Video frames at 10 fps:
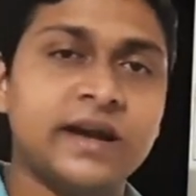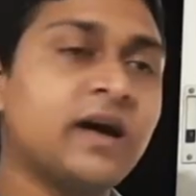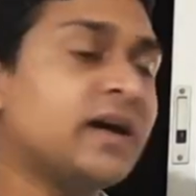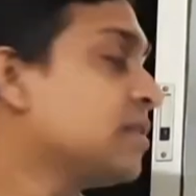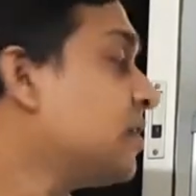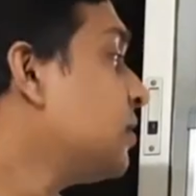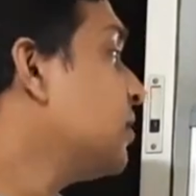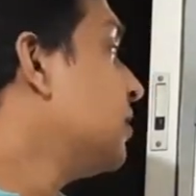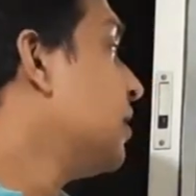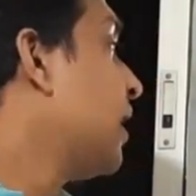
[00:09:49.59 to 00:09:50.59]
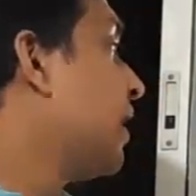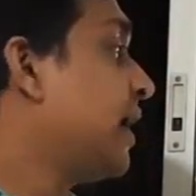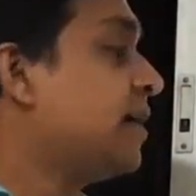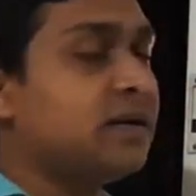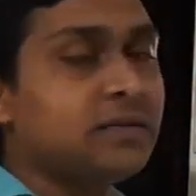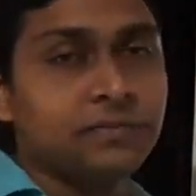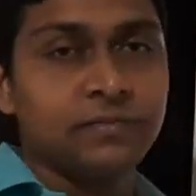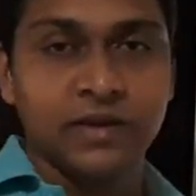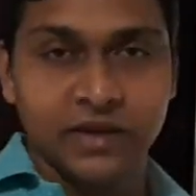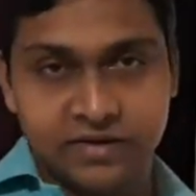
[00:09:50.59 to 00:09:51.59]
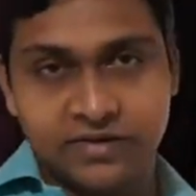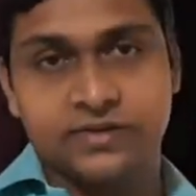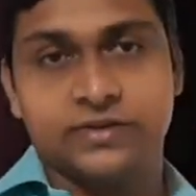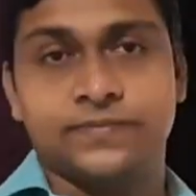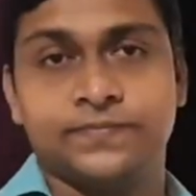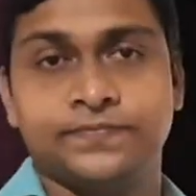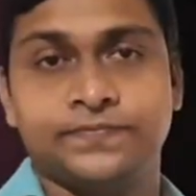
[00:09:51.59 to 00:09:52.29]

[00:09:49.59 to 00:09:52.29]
That are the random errors.